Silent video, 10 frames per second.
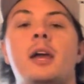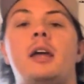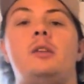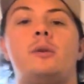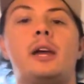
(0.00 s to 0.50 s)

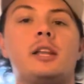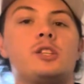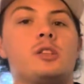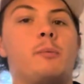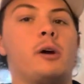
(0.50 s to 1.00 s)
and you
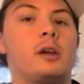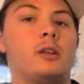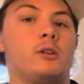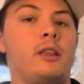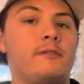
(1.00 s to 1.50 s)
catch the puck
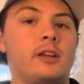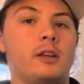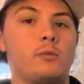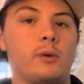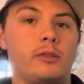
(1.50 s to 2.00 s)
in your left
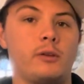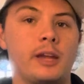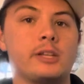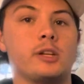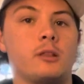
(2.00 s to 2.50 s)
hand with your
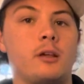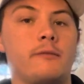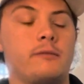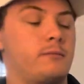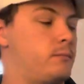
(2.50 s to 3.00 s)
catching glove,